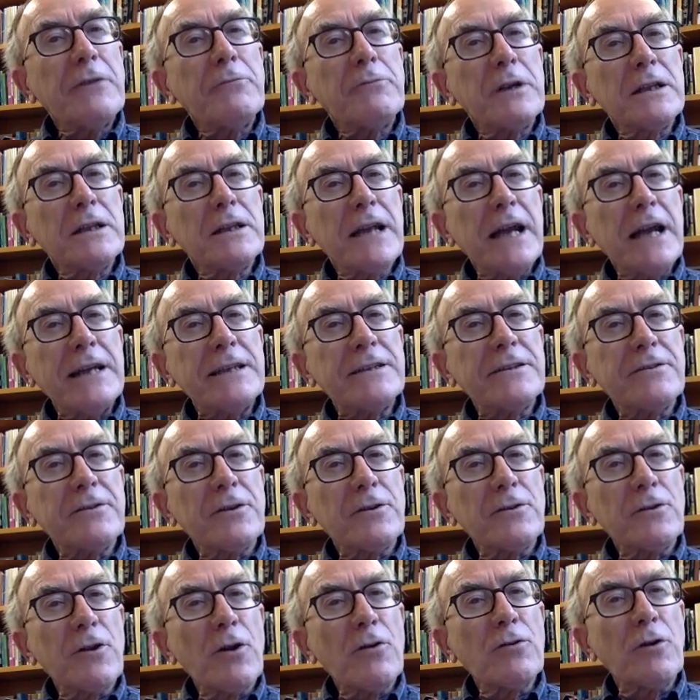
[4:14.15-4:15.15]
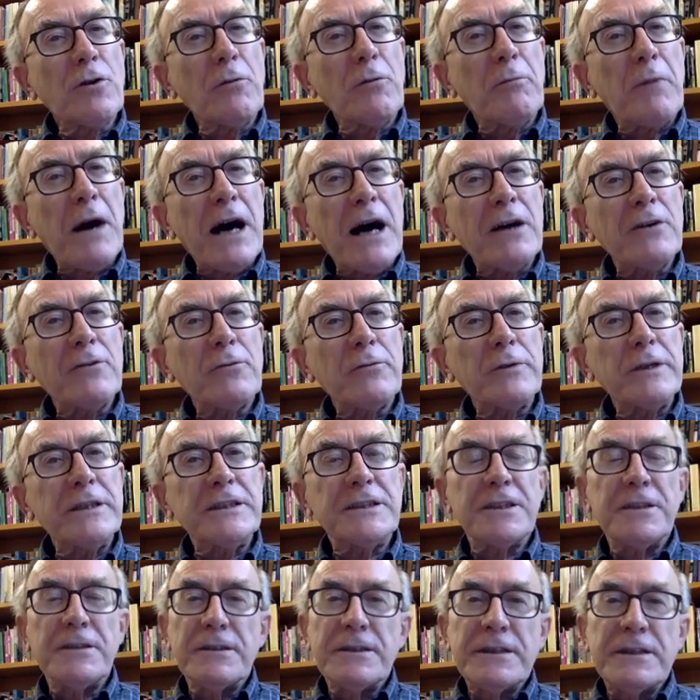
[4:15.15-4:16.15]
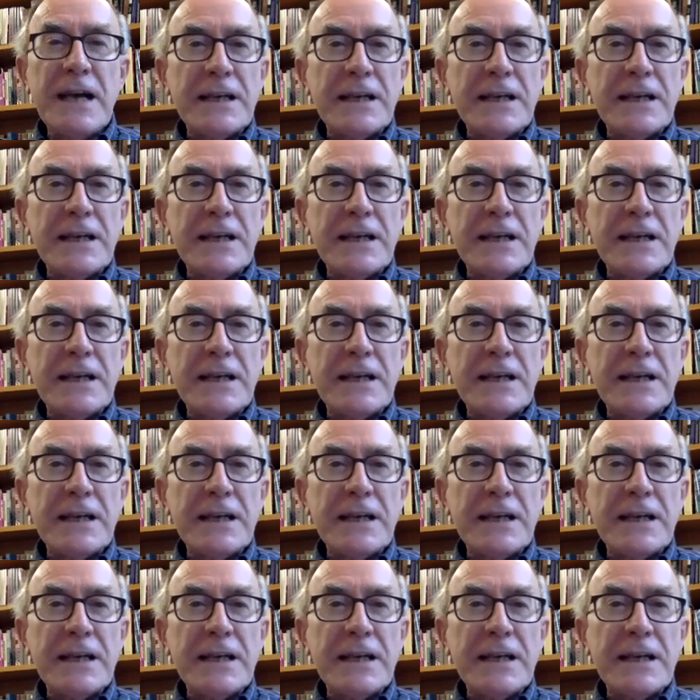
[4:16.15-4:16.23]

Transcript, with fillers: relate to the local bioregion?